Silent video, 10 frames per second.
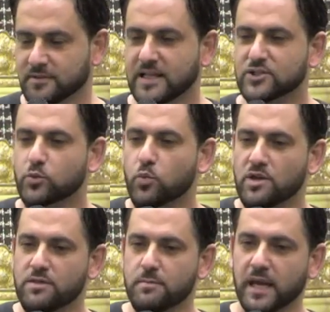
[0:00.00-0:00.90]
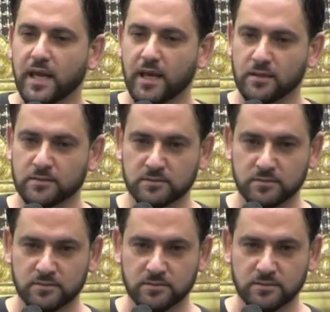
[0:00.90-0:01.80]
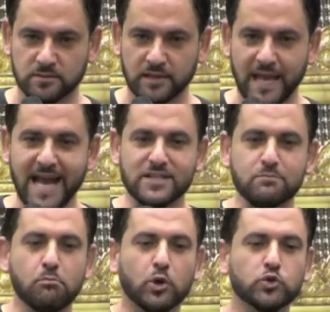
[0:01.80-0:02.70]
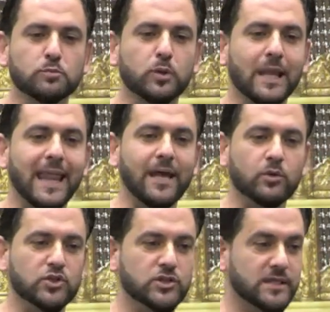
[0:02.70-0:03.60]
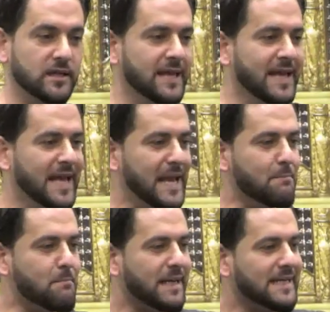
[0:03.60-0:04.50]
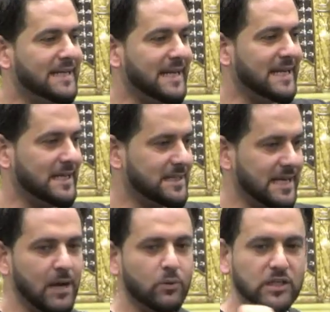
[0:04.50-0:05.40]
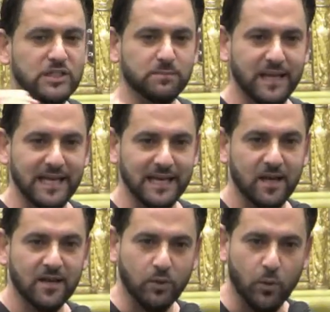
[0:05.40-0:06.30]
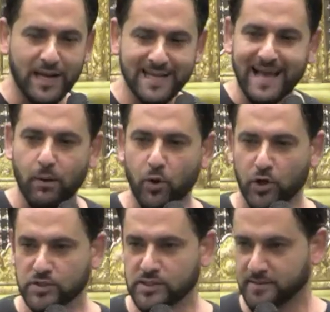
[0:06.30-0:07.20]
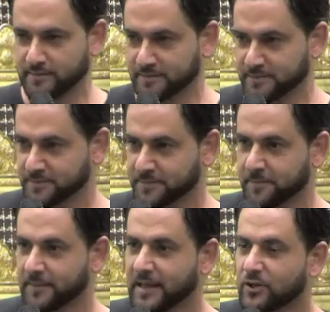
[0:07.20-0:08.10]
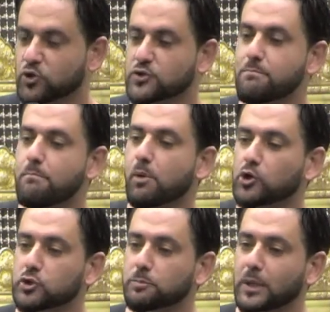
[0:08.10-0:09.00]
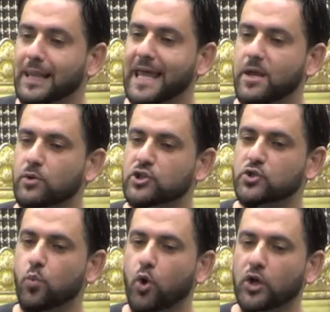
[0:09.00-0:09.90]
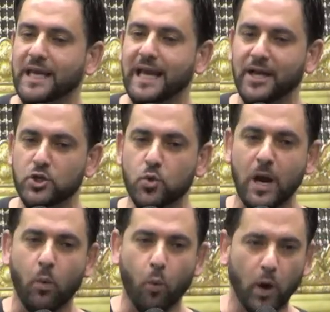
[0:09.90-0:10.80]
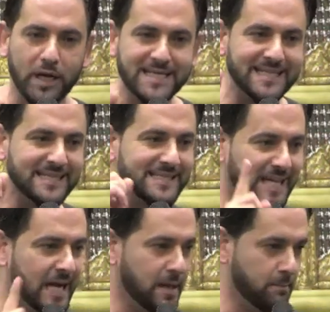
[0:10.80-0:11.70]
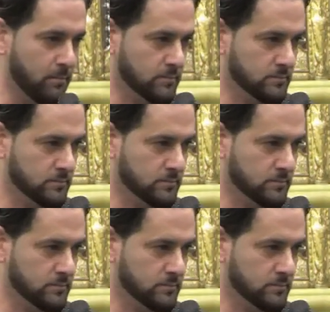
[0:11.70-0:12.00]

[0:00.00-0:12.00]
It's rhythmic. It has multiple languages embedded in it. And I will explain the way that works. There's multiple languages working on you at one time.